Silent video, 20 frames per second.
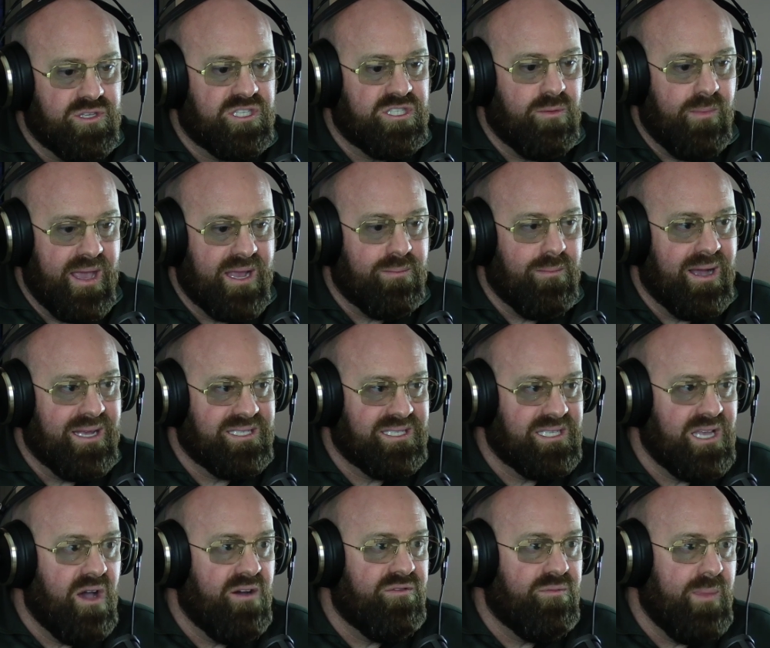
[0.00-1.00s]
it to make
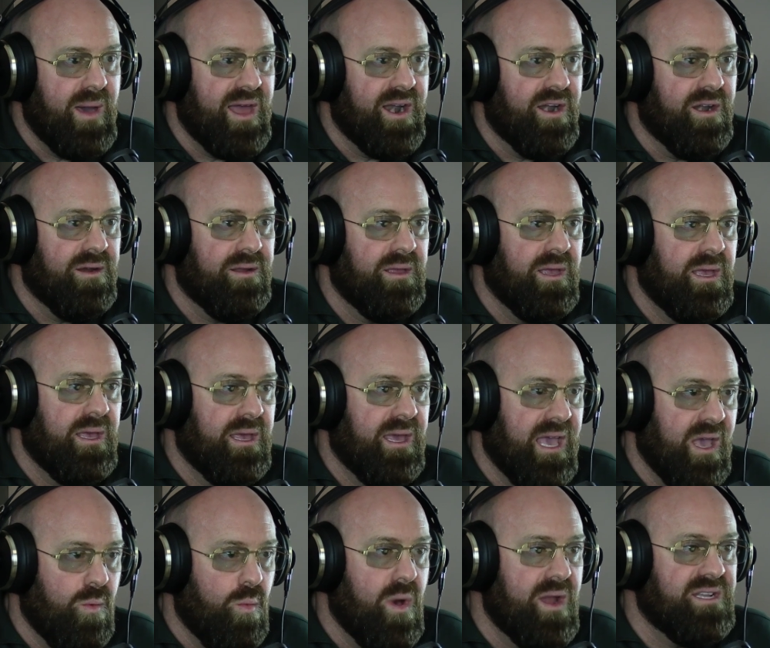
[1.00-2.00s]
myself better?
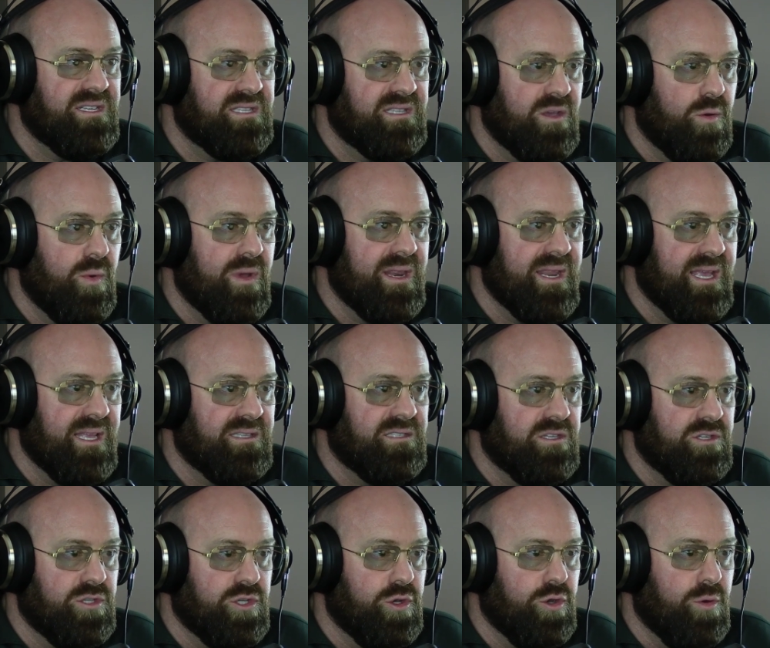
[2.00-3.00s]
and what is it that we need to
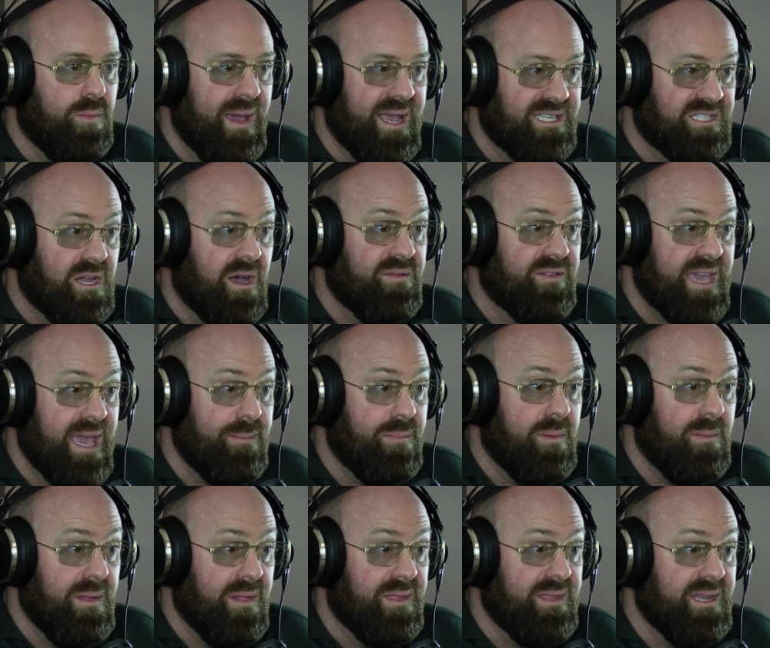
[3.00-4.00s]
do based off
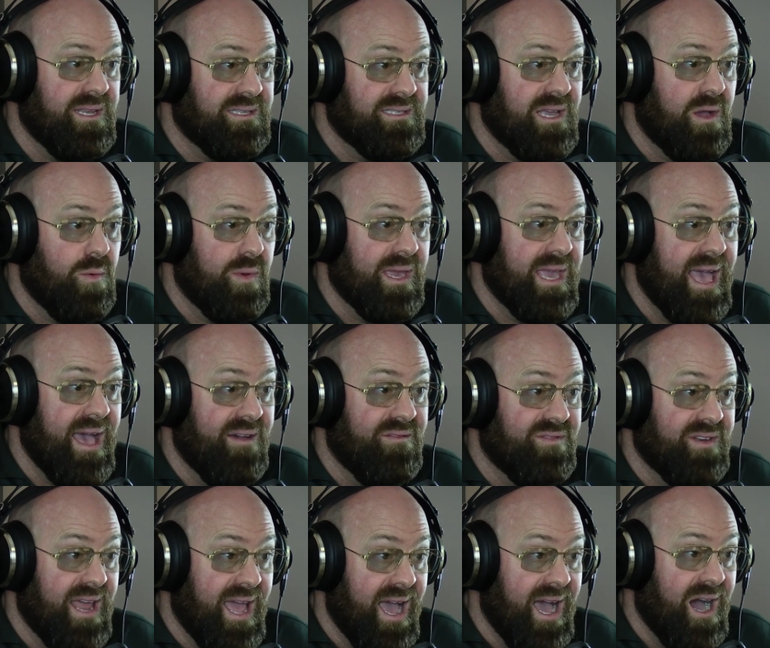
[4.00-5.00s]
capabilities that we have
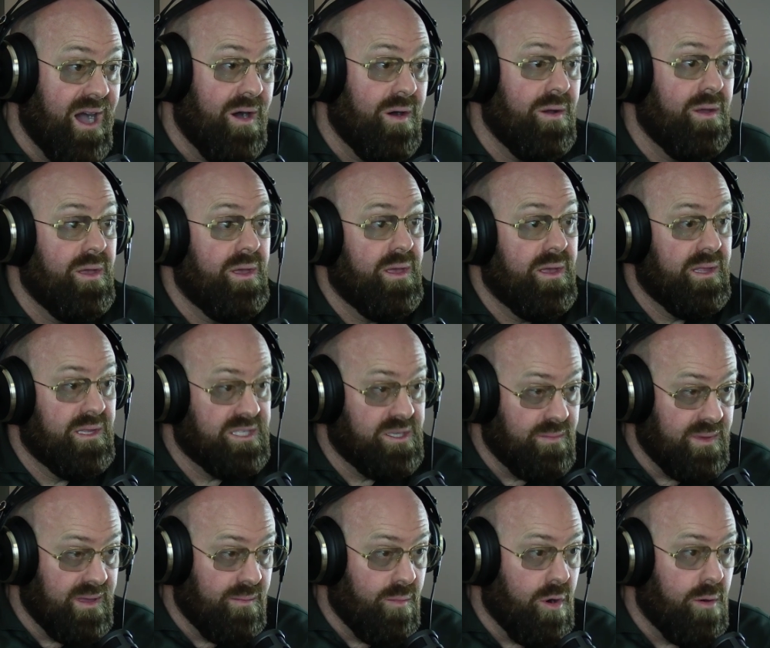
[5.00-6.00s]
now to
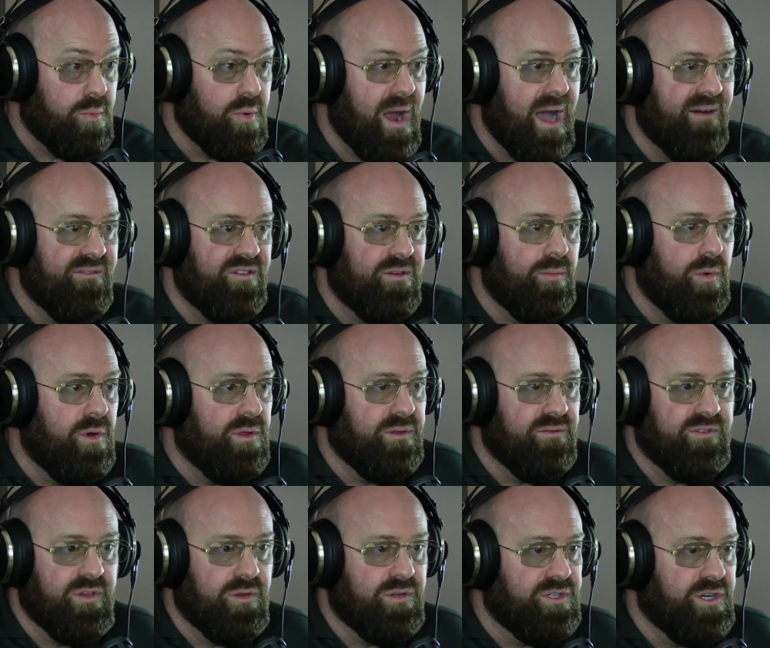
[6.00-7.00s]
be more profitable in the
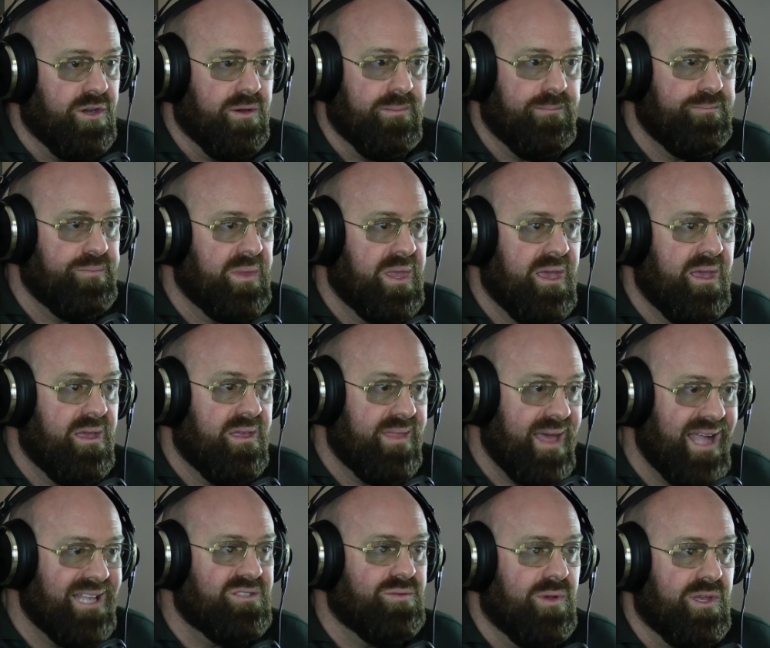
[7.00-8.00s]
future.
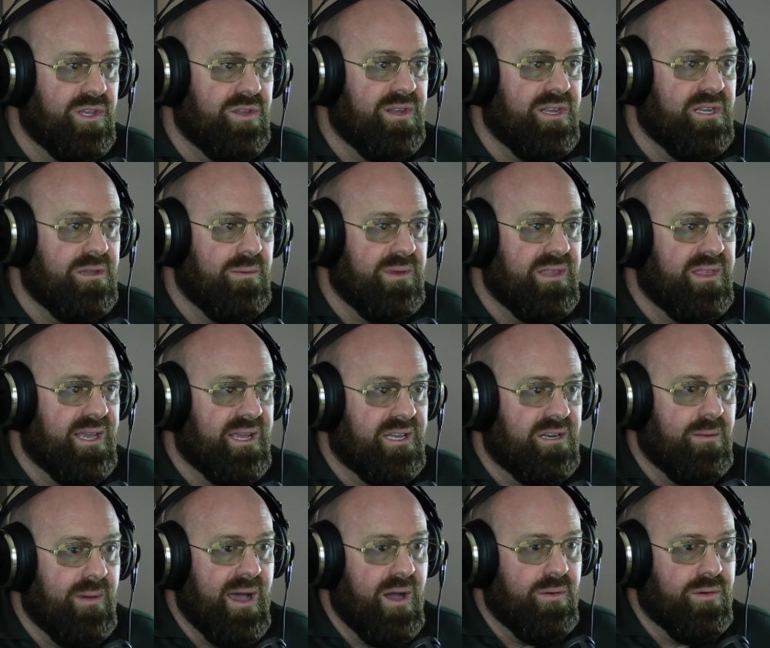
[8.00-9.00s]
That's what you need to be thinking
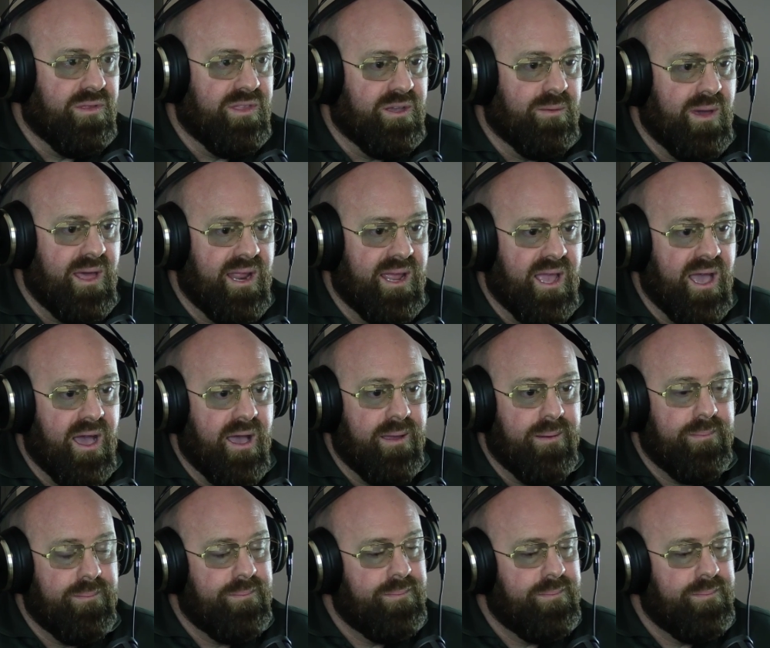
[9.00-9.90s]
about when you think about AI.